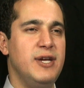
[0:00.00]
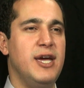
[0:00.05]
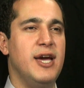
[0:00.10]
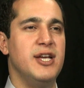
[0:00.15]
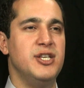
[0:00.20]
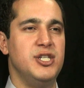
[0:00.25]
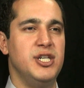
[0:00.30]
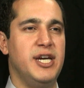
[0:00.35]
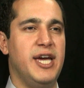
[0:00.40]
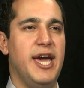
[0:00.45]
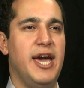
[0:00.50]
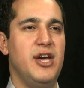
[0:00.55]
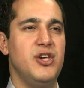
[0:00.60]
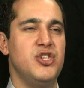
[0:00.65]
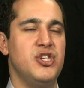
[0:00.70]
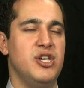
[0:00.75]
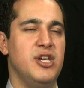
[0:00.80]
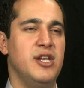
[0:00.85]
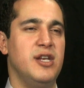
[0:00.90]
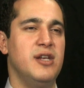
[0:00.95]

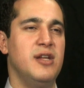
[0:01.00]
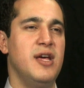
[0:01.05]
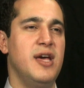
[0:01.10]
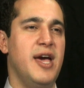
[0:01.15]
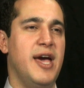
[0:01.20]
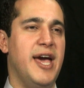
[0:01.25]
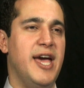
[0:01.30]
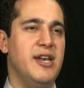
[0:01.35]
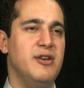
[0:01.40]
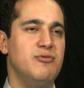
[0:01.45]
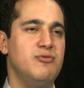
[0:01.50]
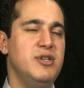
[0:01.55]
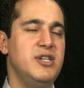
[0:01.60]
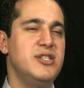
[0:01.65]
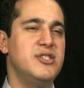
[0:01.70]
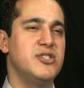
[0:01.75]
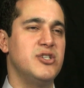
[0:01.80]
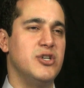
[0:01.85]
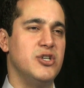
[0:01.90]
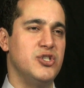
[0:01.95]
education and
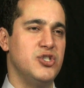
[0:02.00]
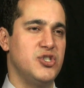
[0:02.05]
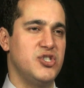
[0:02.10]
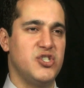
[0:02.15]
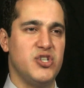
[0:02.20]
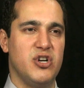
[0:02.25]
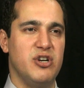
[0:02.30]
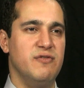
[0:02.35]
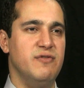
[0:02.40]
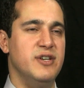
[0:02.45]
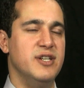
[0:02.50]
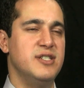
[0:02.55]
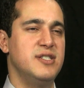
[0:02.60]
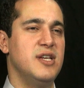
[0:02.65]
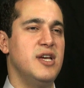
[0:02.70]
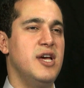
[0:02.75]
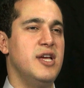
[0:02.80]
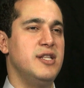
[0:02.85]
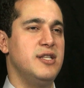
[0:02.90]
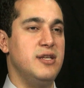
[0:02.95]
research service
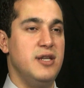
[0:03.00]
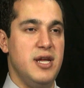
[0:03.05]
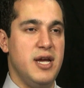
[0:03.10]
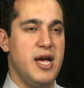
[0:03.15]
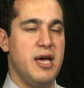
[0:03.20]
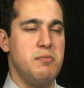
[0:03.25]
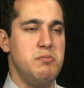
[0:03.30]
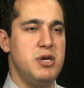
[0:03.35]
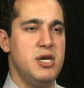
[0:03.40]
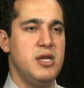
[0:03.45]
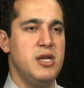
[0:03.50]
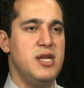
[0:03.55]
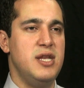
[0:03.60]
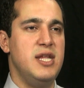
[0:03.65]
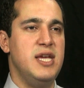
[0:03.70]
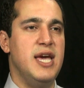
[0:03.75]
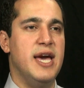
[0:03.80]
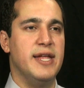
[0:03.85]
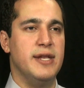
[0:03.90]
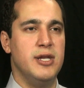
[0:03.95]
to the
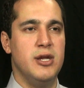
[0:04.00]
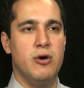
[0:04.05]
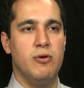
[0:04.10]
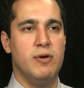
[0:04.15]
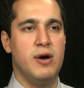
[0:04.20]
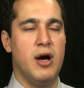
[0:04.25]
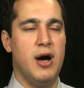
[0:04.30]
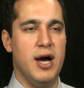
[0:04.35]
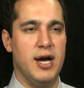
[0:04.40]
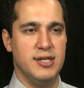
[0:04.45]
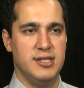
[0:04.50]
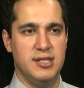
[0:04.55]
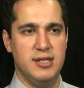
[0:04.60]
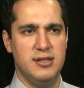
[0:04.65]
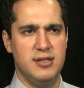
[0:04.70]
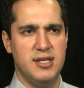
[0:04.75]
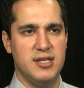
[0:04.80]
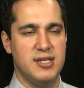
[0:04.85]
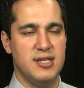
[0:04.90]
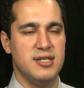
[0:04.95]
community at no cost.
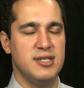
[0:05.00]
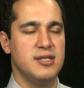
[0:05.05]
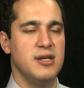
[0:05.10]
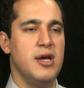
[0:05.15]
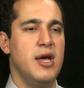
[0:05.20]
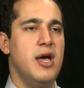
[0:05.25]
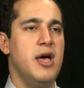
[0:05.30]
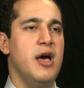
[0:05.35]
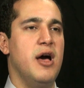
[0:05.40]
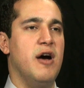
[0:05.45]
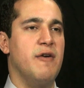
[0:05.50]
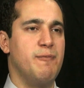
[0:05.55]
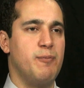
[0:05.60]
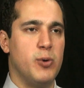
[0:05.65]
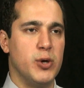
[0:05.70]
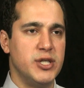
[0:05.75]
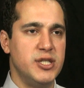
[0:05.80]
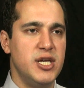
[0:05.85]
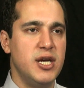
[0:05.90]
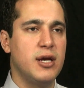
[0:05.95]
This is of
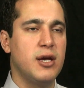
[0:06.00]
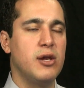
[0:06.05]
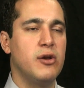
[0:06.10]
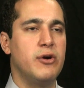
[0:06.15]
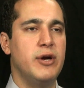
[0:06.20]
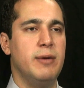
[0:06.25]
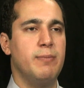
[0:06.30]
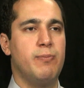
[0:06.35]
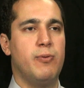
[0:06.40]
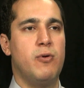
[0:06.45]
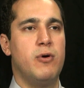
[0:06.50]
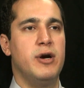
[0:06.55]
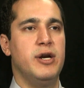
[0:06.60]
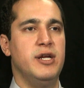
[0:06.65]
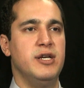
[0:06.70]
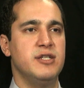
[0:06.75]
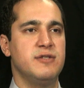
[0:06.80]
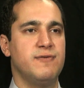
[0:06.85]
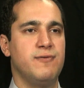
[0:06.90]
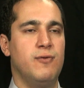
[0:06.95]
particular
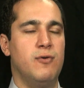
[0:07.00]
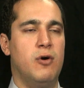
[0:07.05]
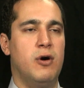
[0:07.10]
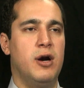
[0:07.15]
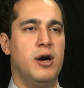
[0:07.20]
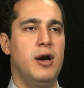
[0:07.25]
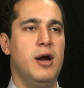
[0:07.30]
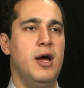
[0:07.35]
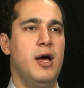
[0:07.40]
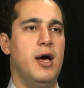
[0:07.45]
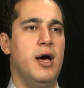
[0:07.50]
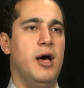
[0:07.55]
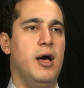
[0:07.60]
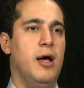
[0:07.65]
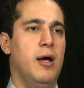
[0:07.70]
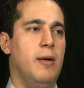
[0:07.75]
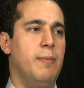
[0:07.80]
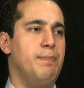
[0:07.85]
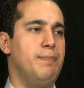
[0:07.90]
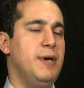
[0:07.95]
importance for
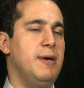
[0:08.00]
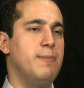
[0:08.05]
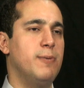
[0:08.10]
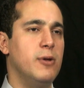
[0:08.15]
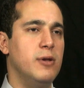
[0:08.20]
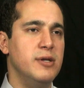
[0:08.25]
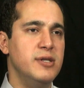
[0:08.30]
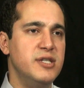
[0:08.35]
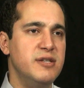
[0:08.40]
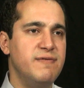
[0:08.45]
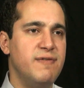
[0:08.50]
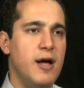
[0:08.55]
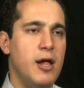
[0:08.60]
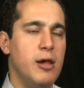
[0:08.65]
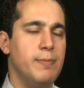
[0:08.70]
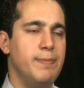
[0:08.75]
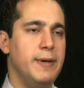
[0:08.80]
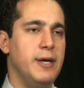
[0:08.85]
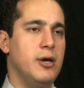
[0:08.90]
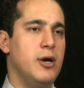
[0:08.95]
people in
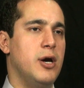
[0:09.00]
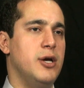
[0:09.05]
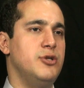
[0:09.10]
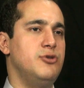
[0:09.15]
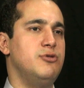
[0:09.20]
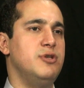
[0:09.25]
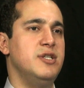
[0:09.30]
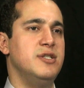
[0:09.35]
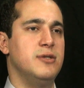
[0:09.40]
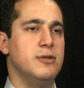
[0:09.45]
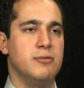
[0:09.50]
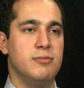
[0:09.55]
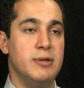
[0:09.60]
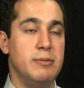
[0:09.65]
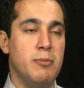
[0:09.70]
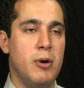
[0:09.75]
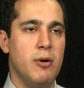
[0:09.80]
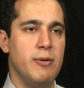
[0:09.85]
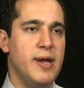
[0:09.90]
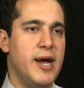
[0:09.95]
developing countries or
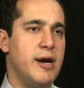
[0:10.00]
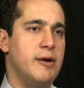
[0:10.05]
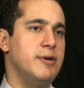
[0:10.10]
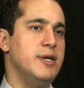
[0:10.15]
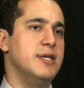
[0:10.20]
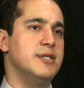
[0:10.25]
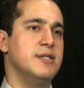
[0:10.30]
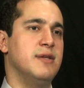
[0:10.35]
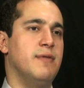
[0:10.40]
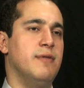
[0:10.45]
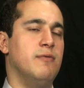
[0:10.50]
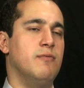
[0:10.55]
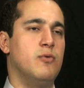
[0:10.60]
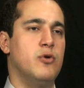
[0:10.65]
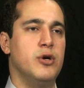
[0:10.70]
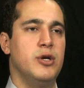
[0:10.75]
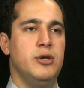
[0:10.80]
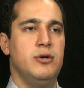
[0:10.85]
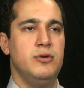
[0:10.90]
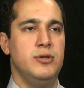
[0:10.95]
remote areas of the
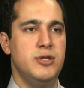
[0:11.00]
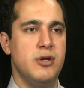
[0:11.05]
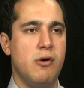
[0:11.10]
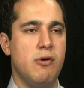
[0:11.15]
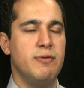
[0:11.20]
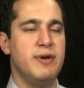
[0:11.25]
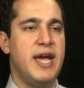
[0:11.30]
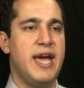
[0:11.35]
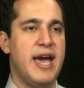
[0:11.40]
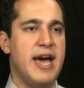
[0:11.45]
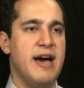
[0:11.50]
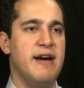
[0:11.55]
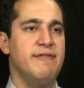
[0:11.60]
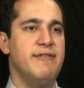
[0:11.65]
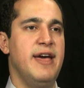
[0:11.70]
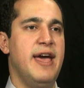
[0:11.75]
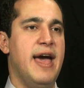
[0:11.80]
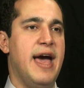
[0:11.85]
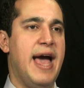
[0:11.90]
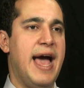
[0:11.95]
world who don't have
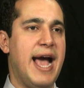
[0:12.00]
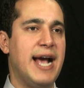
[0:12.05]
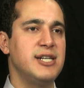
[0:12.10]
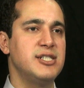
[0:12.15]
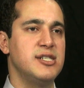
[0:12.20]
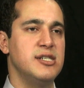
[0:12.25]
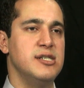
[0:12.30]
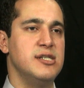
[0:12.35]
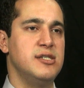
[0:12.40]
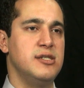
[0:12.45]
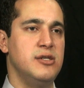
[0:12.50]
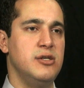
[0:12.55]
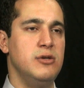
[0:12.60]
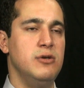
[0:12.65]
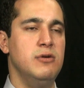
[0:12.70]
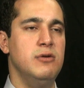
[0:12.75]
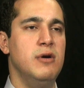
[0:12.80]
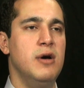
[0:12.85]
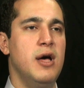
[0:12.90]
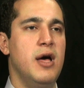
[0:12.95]
access
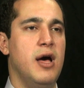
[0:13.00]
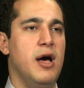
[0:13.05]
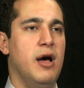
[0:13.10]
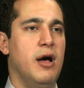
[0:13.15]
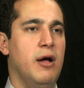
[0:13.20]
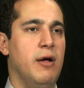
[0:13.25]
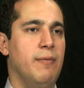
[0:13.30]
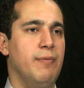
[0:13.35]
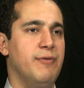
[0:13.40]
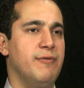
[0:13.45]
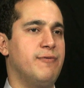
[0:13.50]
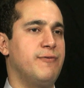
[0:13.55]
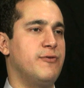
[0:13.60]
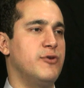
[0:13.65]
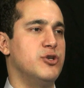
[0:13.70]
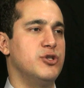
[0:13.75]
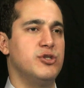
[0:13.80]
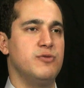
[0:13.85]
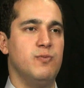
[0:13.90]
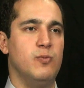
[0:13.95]
to
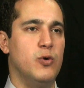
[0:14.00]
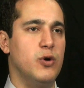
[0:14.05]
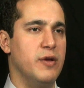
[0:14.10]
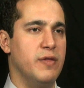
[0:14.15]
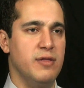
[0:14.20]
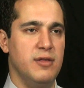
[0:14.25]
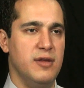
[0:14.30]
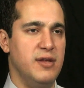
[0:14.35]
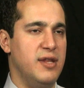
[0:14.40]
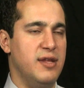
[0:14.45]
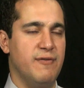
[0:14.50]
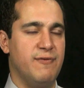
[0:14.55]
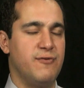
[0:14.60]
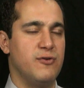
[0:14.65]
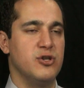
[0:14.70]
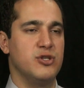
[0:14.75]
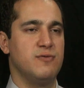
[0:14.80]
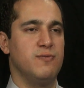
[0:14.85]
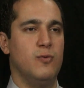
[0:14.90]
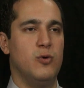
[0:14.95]
the
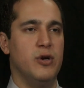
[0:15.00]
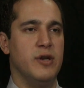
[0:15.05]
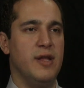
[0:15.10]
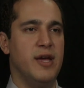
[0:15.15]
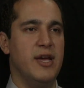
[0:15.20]
first world